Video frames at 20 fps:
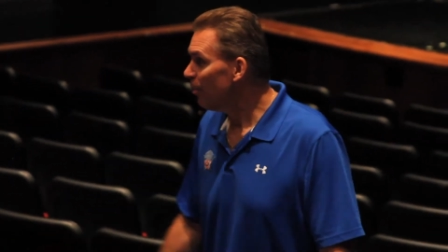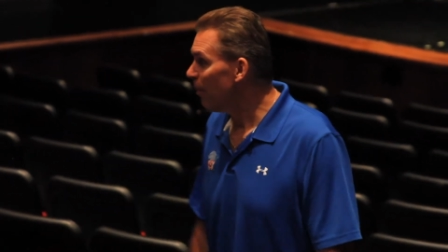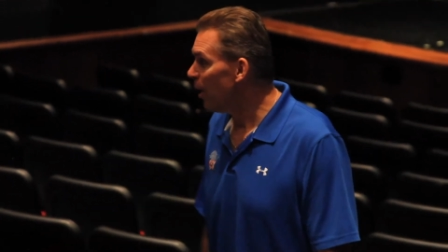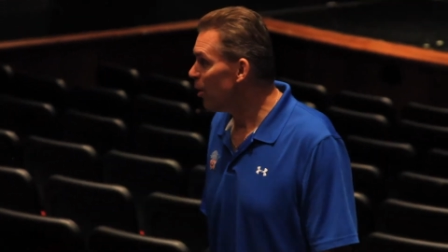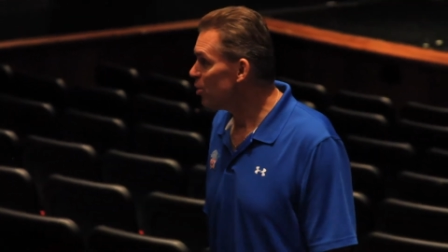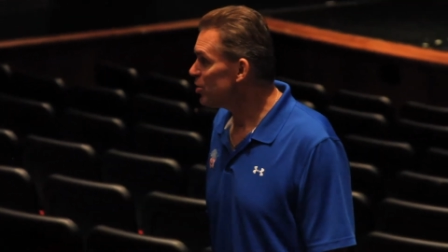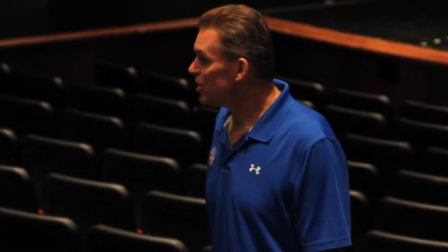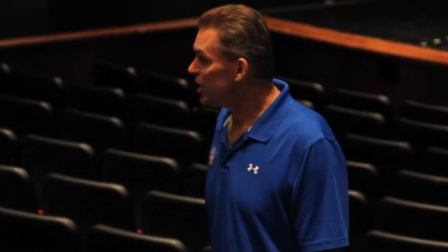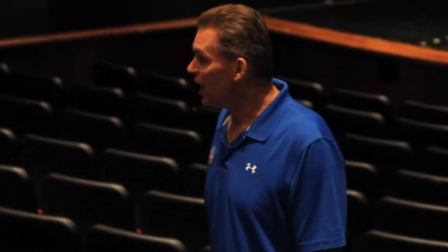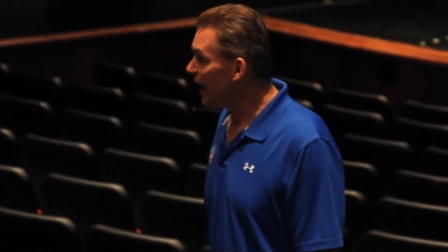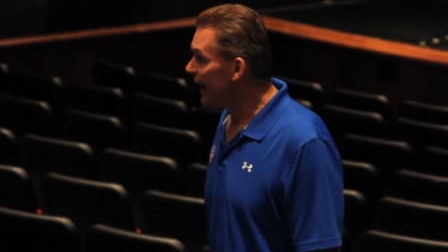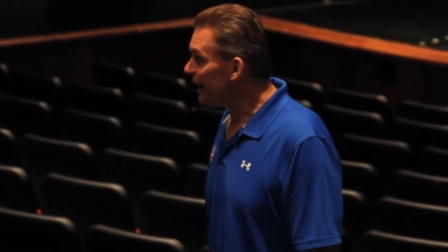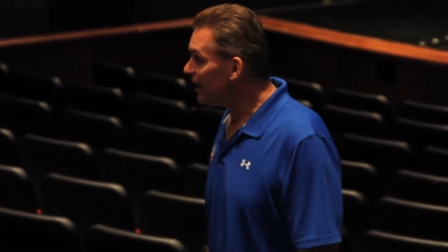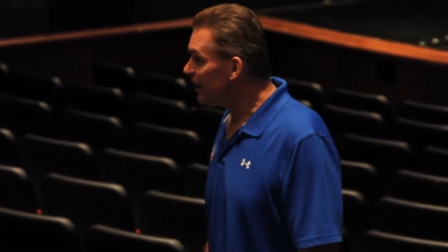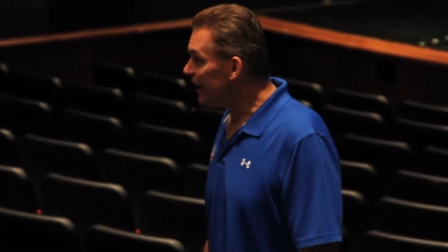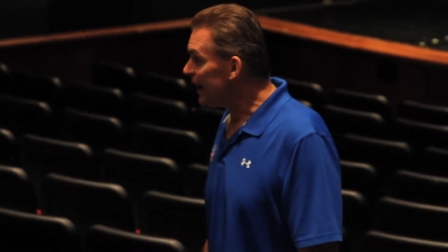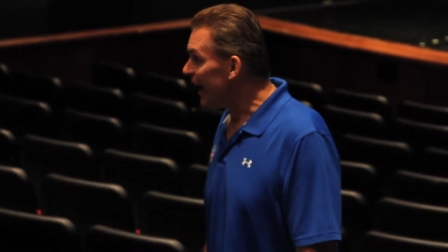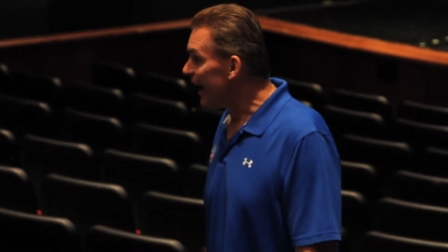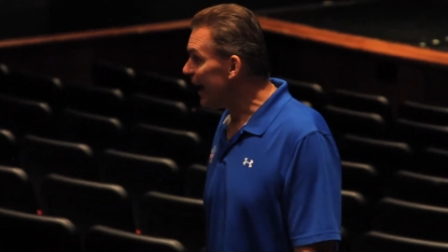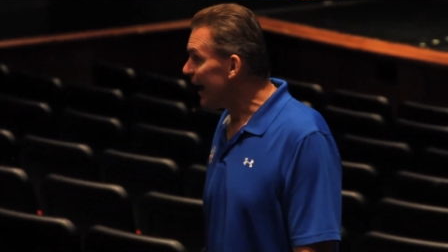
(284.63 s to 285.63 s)
most
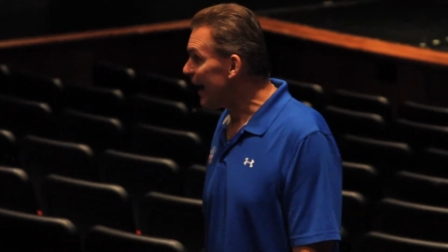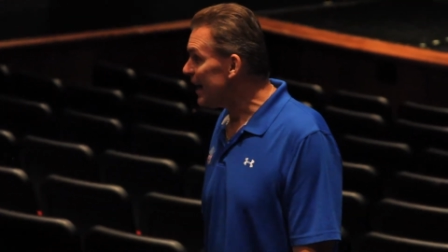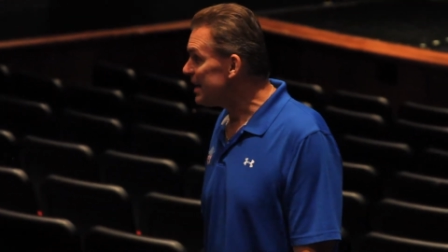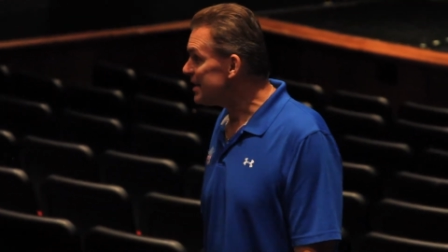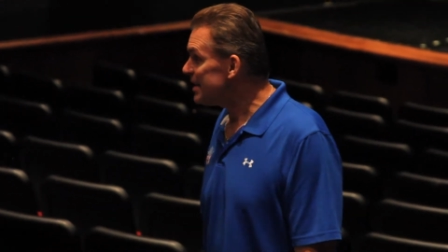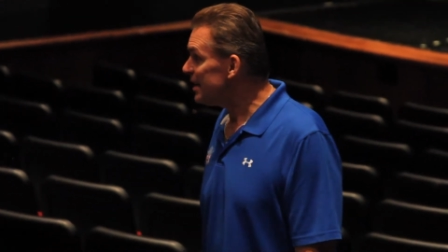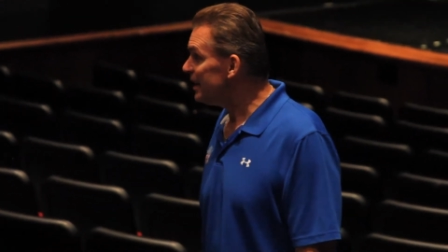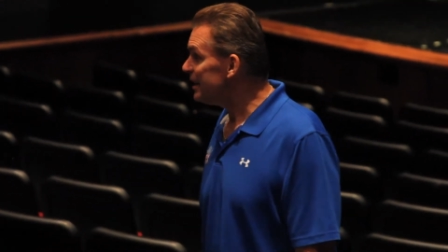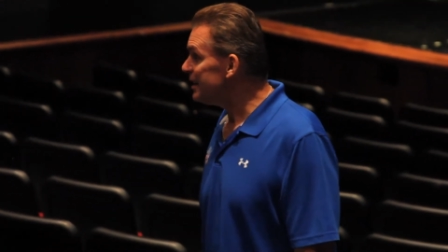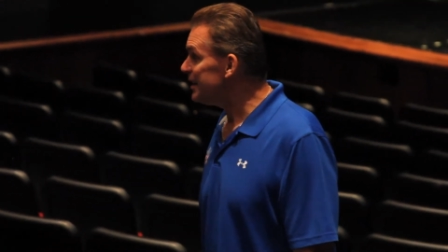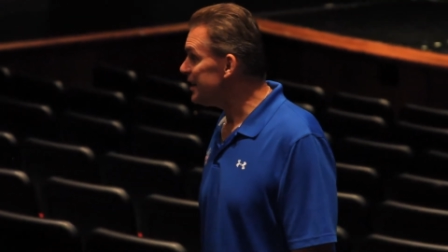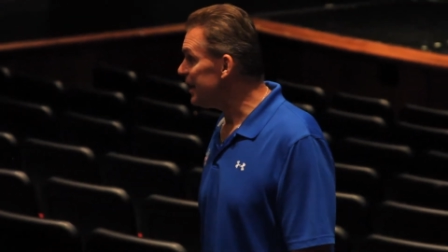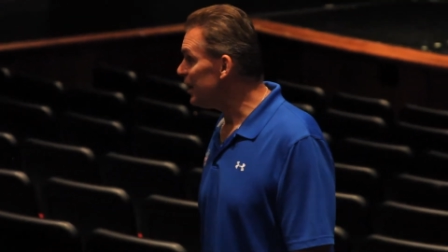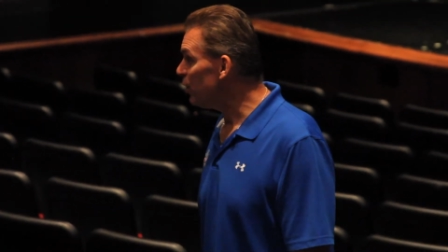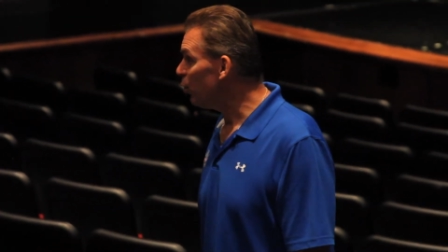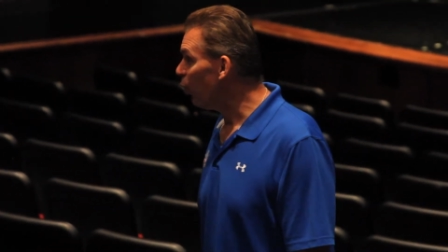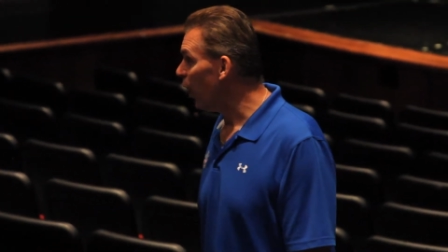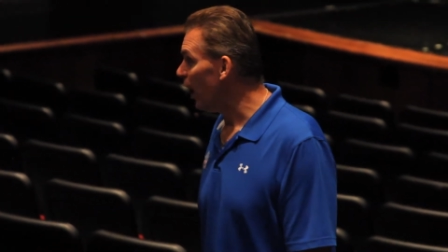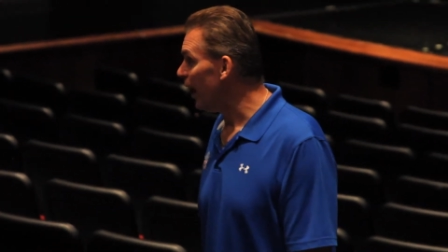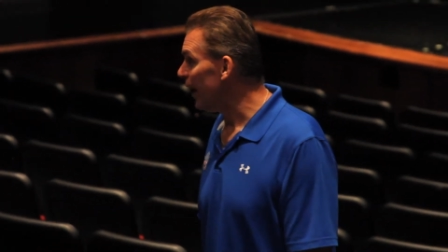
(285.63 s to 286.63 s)
likely has
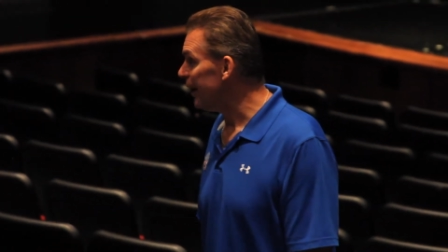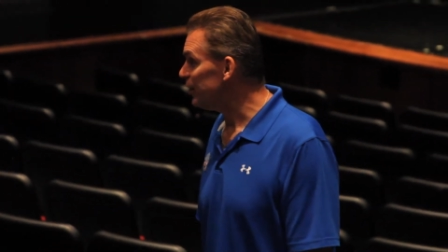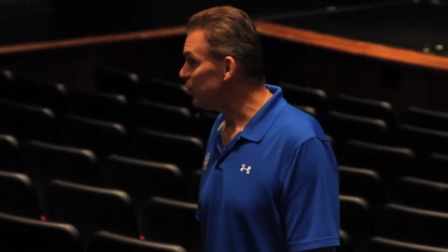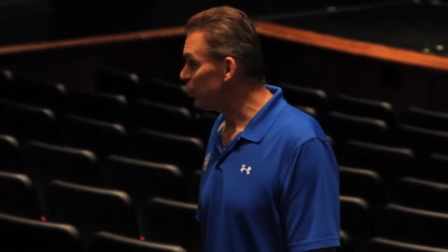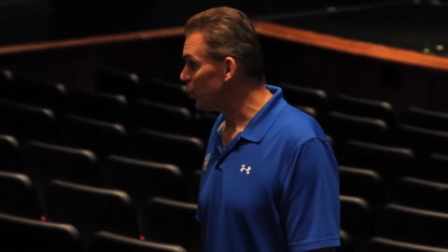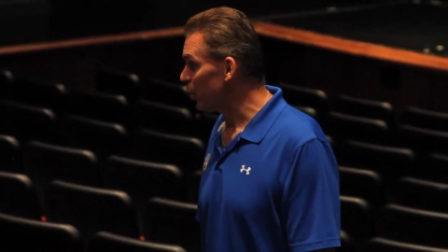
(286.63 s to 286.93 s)
D1